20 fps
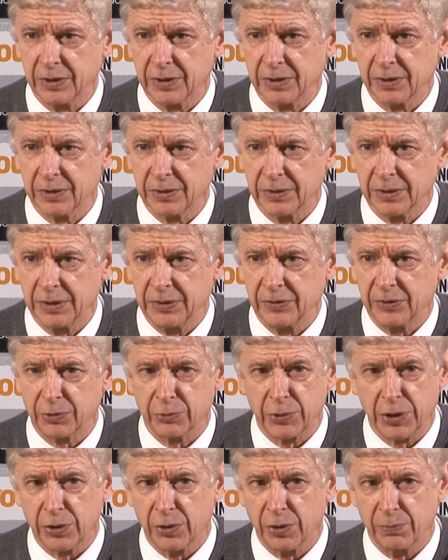Uh, he's a
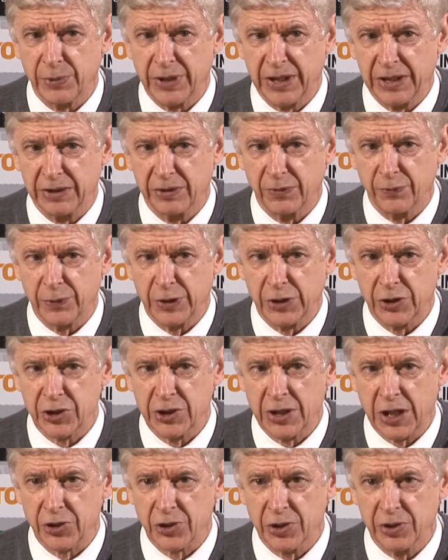regular player in the
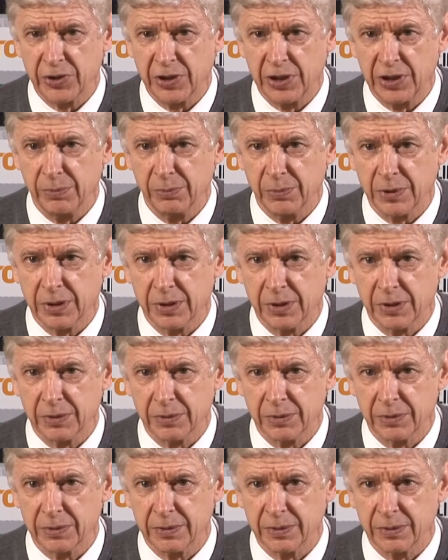French national team. Uh,
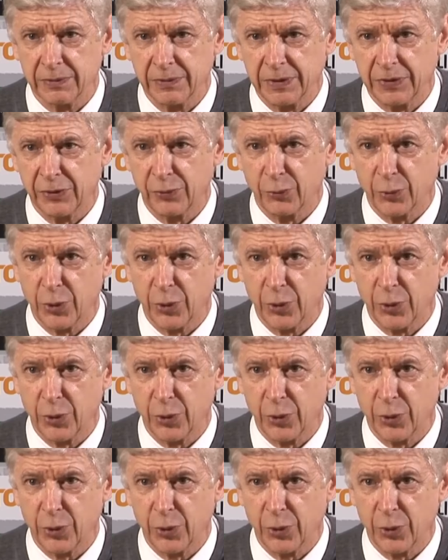there's a